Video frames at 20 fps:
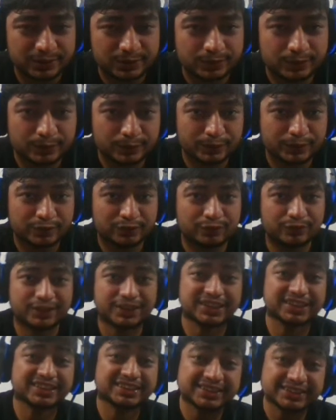so if we
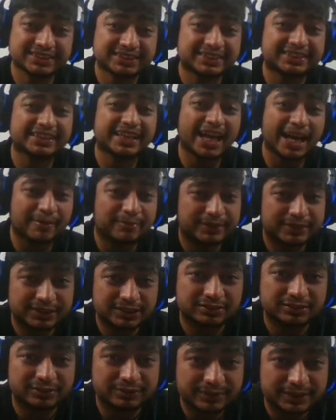increase the damage
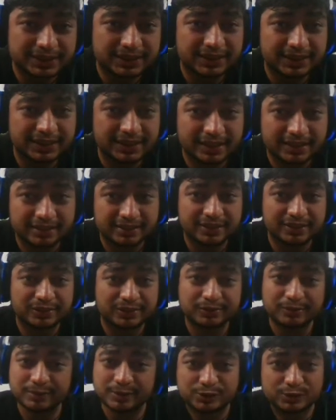of a Betty card, then
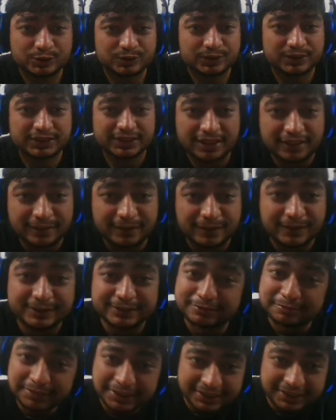you will need to see a
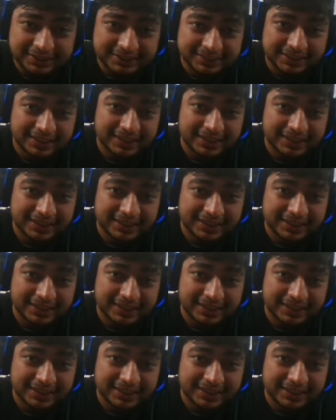lot of it.